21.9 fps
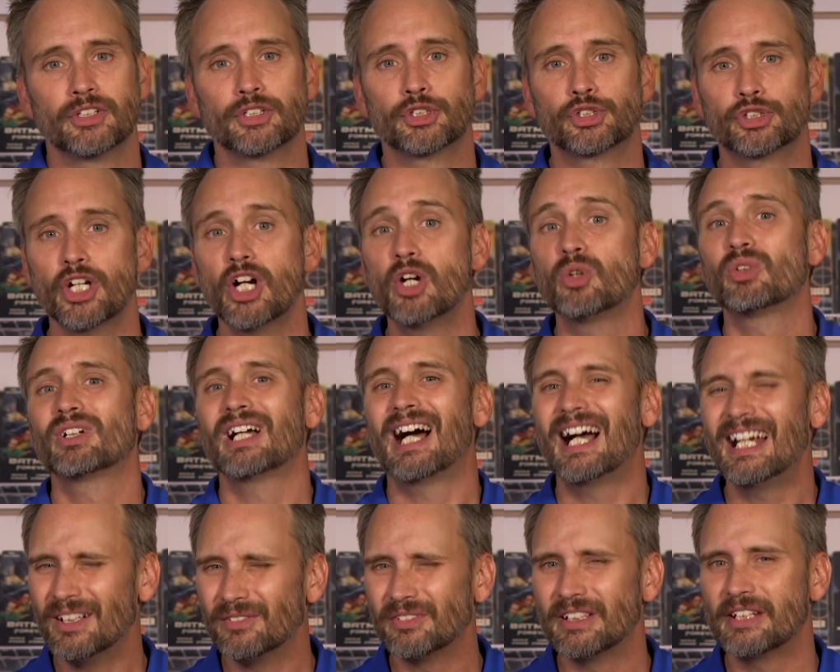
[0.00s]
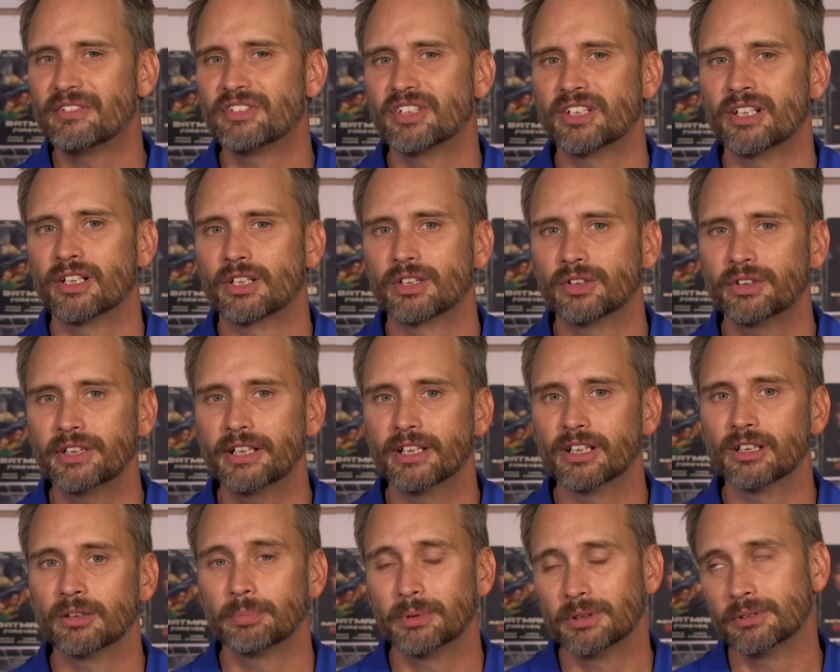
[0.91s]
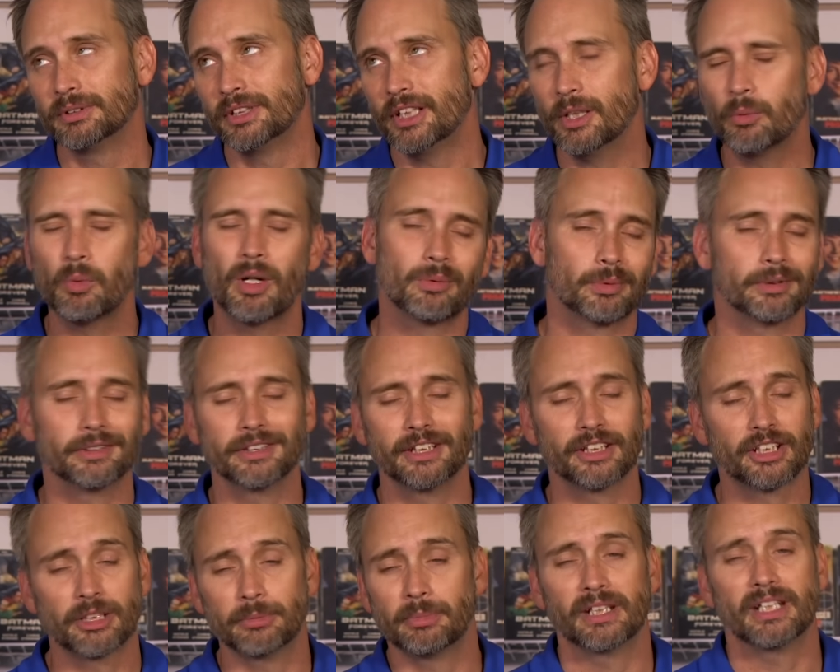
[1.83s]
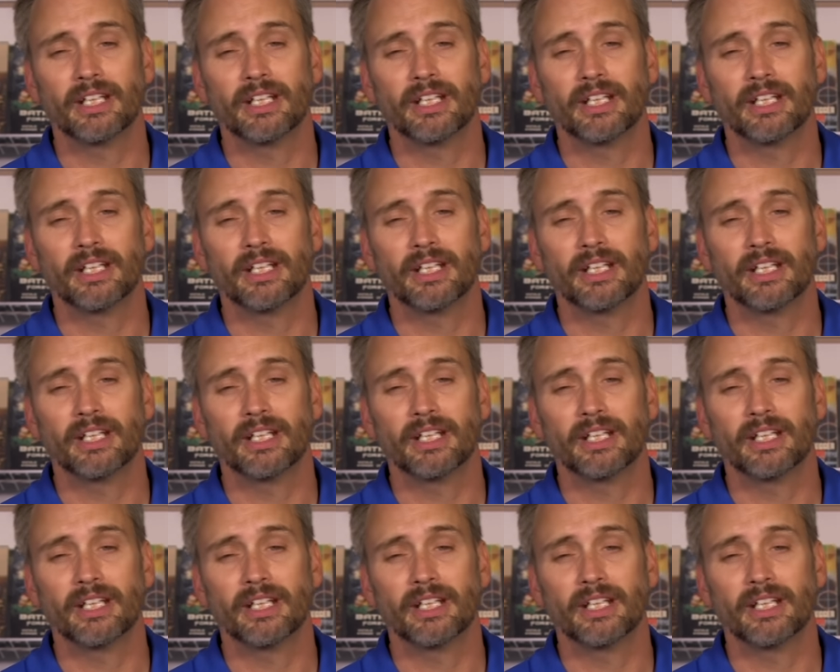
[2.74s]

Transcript: The show kind of leaves it unclear, but you know what, really it could be